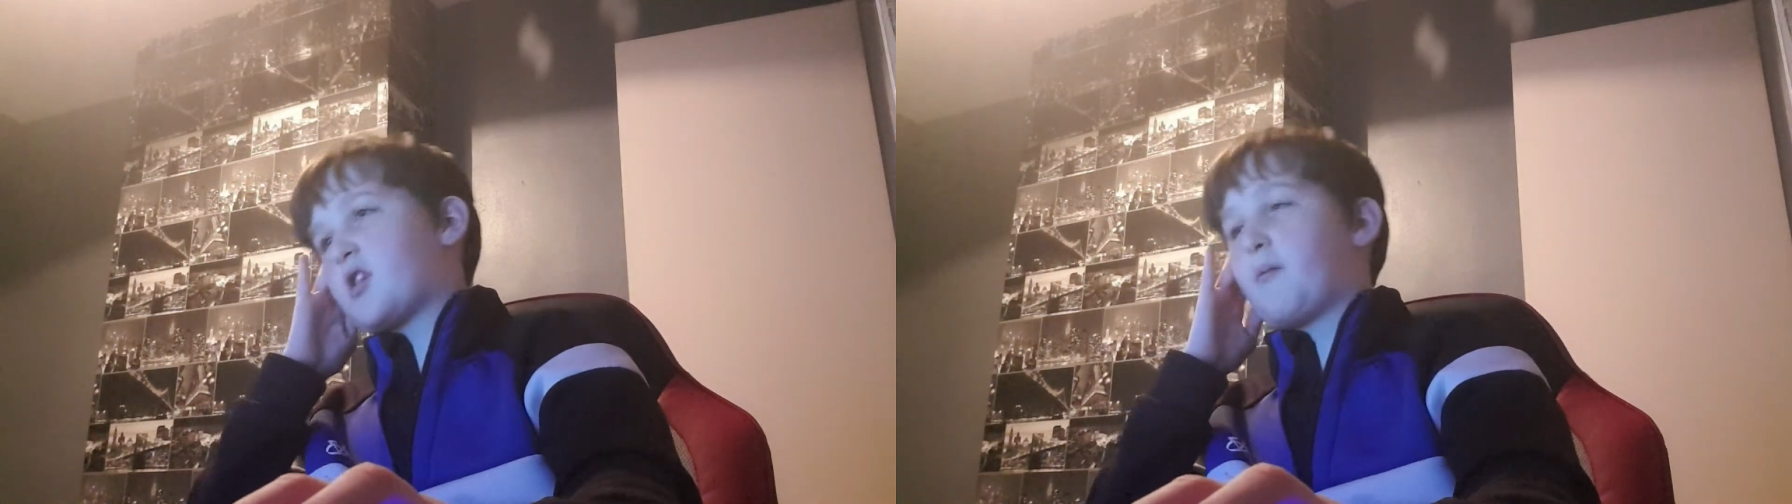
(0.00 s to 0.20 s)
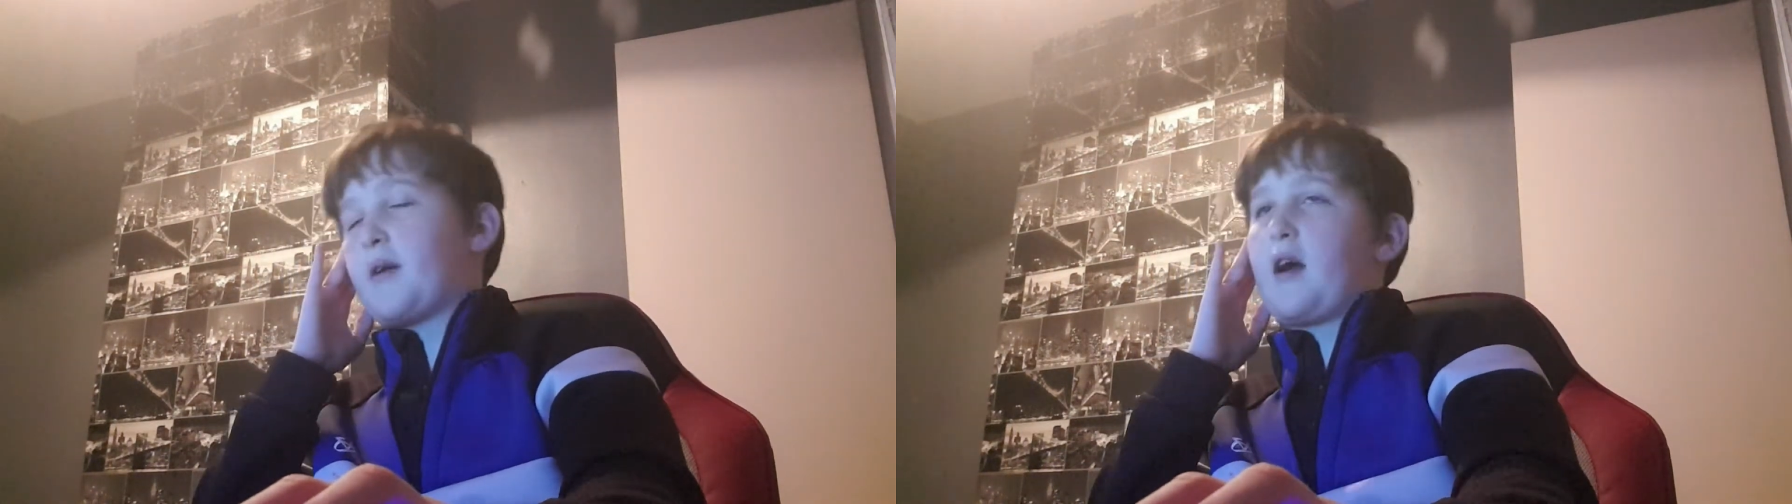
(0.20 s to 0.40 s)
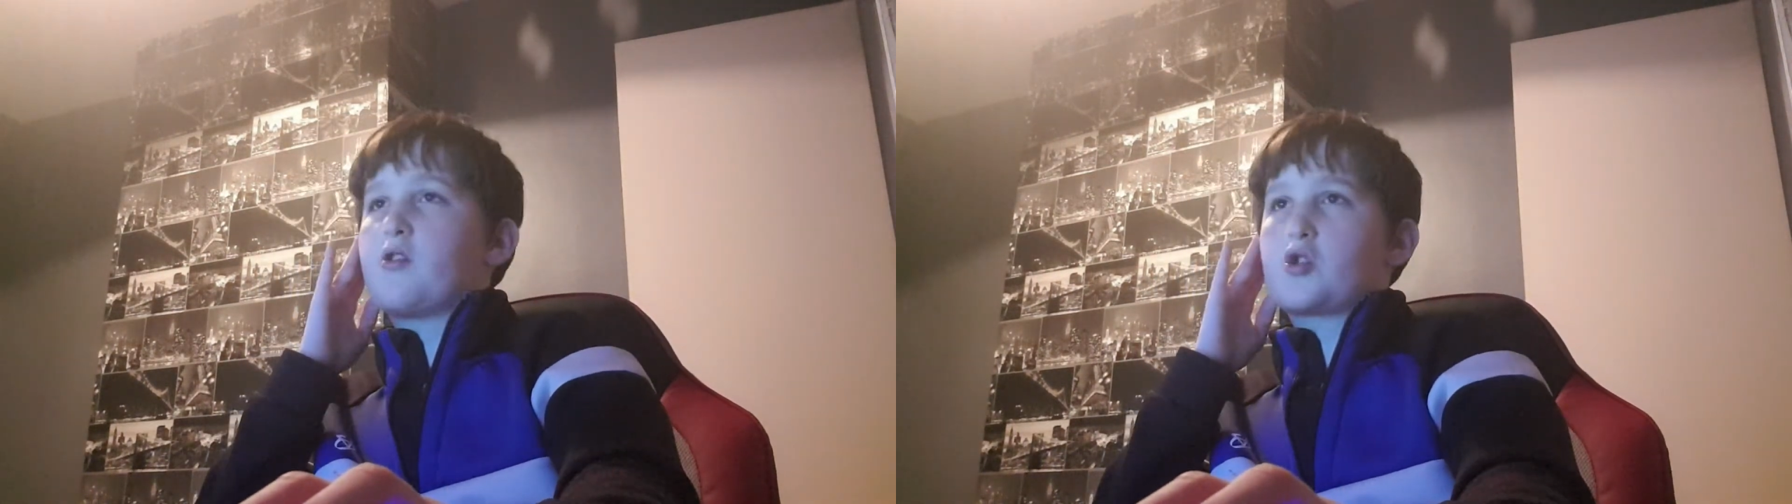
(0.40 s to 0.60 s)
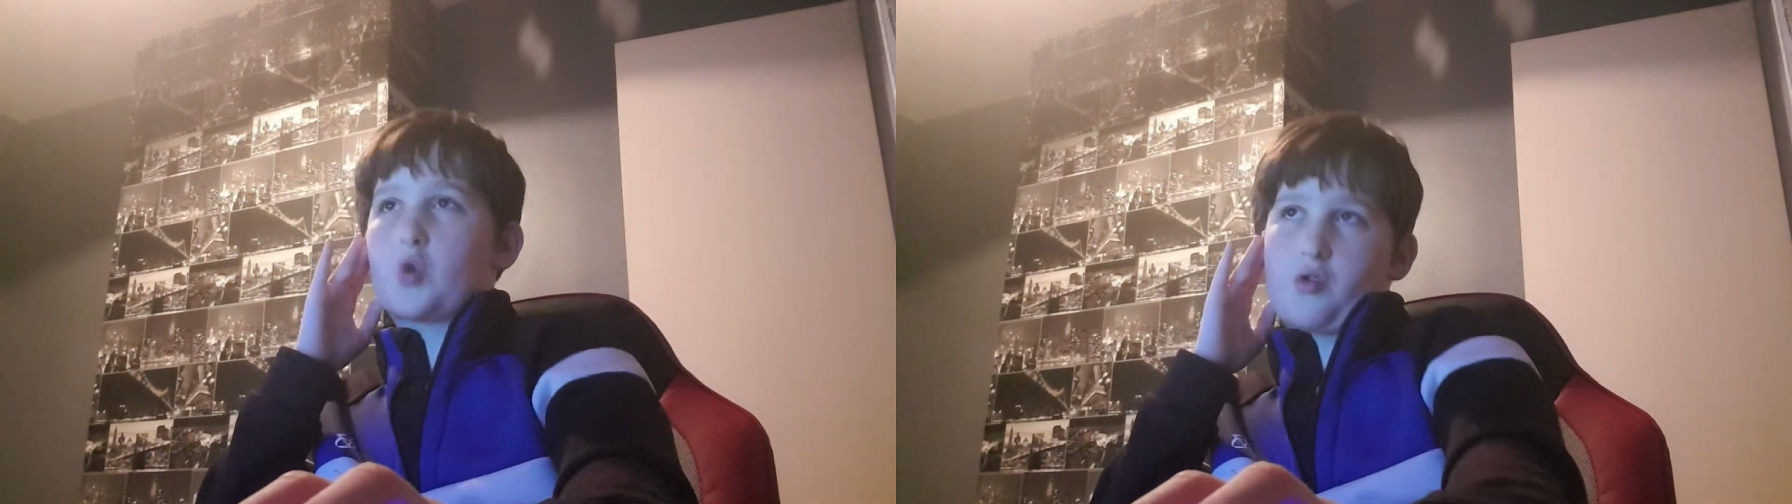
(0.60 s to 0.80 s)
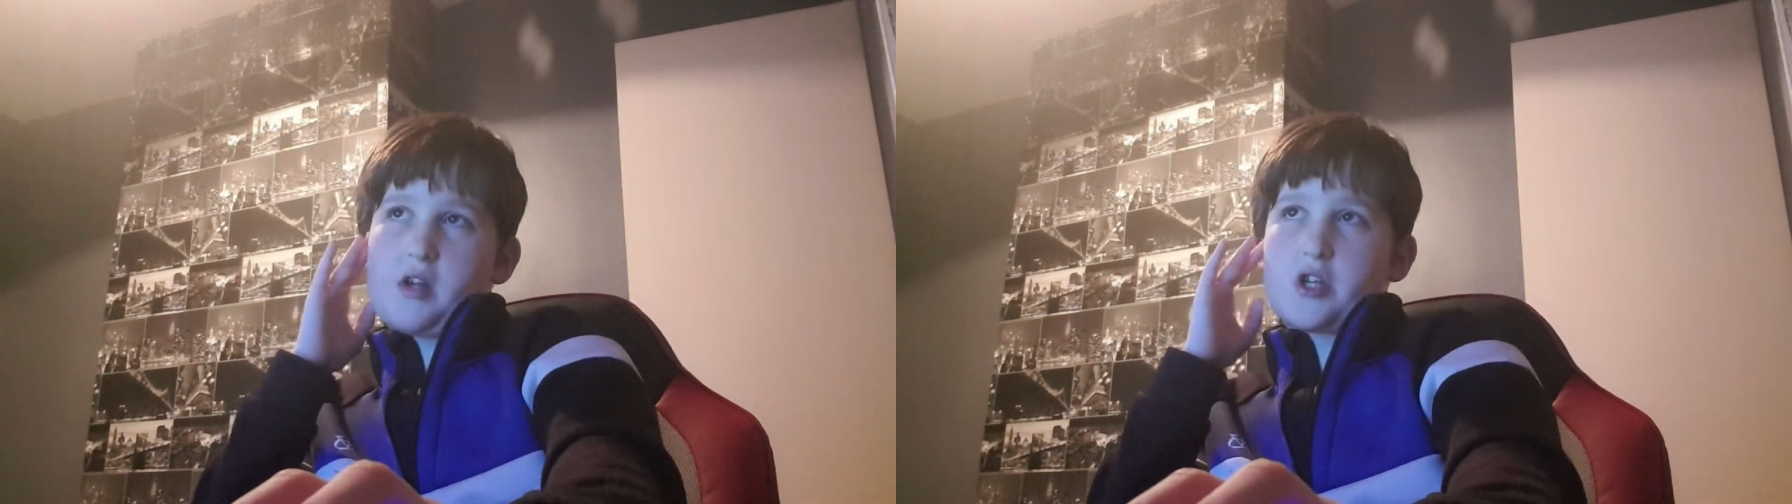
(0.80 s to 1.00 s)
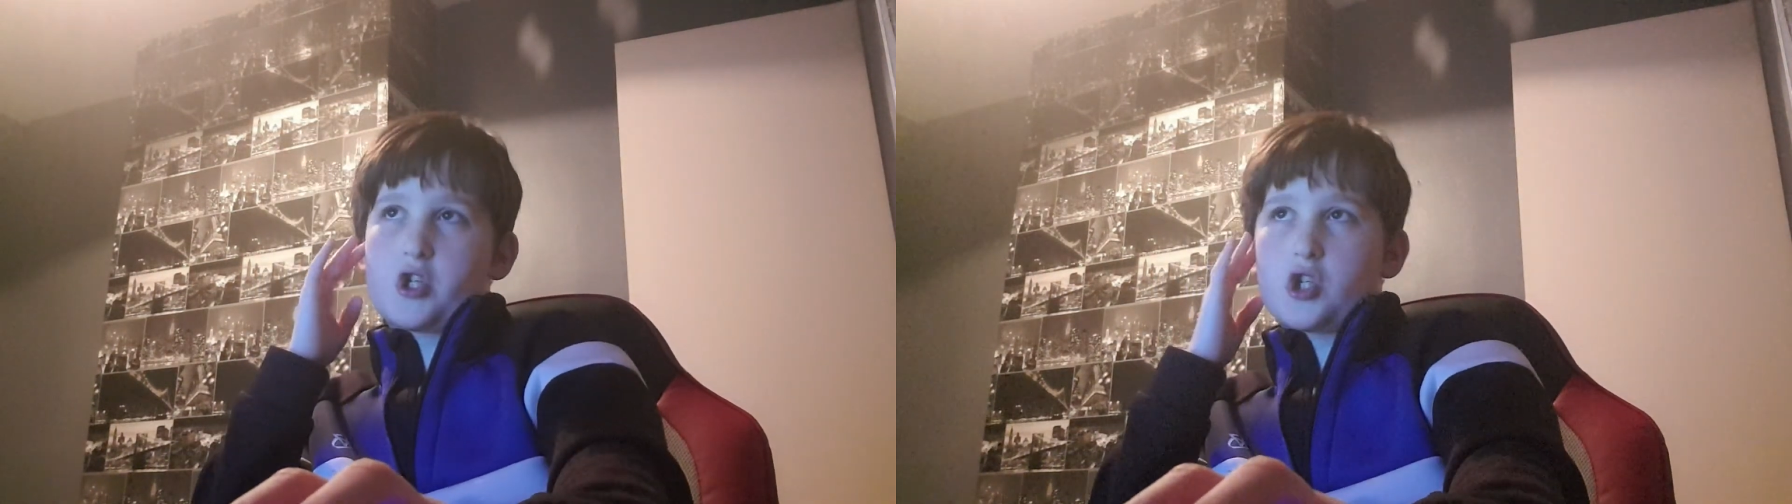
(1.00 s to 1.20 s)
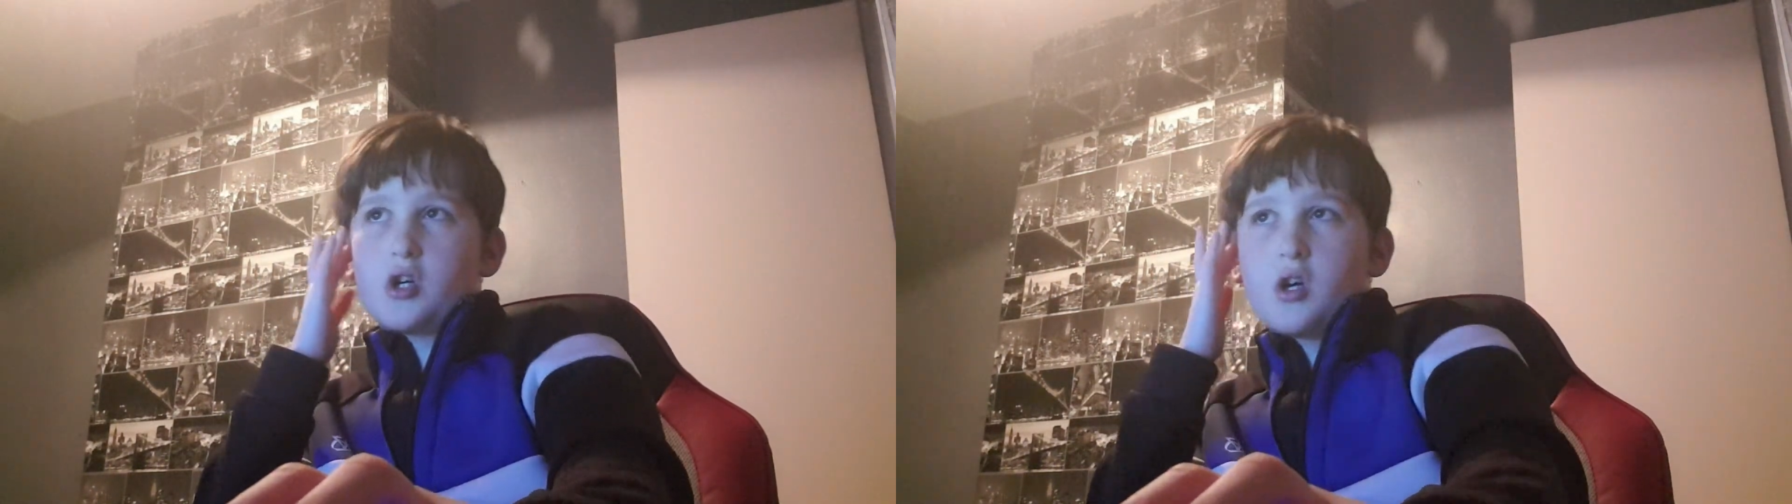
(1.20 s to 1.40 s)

I'll be out of storage.